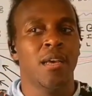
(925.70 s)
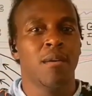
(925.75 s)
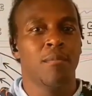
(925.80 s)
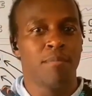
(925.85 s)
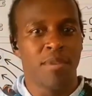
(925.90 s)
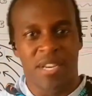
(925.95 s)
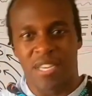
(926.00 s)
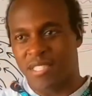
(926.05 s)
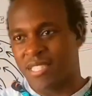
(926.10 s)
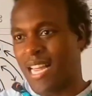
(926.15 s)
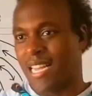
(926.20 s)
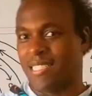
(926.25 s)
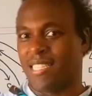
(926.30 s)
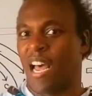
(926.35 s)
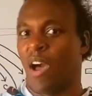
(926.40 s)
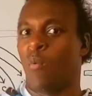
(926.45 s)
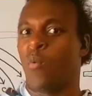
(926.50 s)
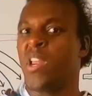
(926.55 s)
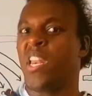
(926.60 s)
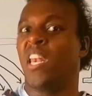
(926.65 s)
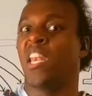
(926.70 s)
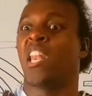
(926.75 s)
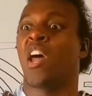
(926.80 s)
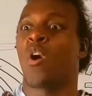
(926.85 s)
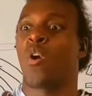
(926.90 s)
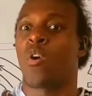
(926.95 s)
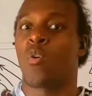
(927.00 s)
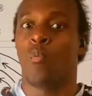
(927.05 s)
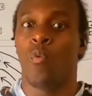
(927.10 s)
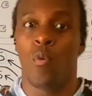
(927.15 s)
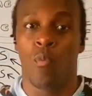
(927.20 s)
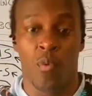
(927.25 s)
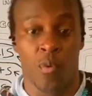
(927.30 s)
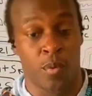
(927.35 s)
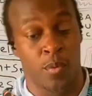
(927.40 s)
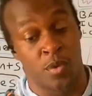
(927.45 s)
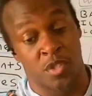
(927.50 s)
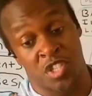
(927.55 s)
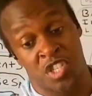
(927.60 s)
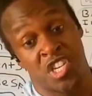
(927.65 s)
because that's how we learned when we
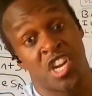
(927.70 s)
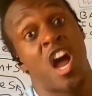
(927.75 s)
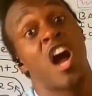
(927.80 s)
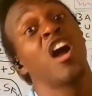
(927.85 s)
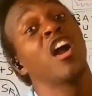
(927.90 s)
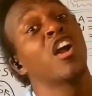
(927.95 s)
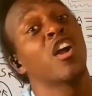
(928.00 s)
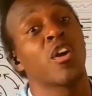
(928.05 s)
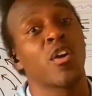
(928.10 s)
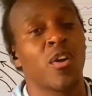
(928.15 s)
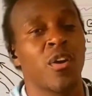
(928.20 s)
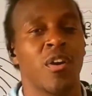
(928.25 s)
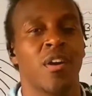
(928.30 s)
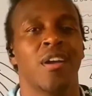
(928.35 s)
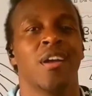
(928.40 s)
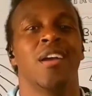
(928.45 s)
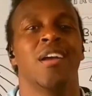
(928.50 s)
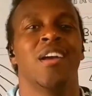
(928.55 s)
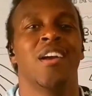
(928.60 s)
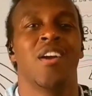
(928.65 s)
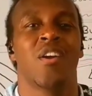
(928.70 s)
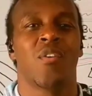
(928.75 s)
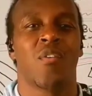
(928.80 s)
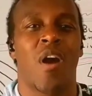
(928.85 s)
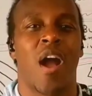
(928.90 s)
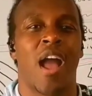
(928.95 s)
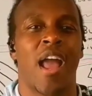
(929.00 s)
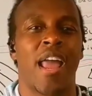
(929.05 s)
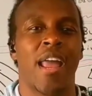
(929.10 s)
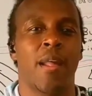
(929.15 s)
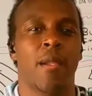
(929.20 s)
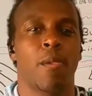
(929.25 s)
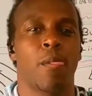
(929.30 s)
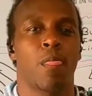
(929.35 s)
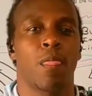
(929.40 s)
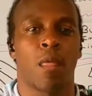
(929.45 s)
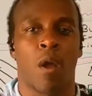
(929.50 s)
was younger, right?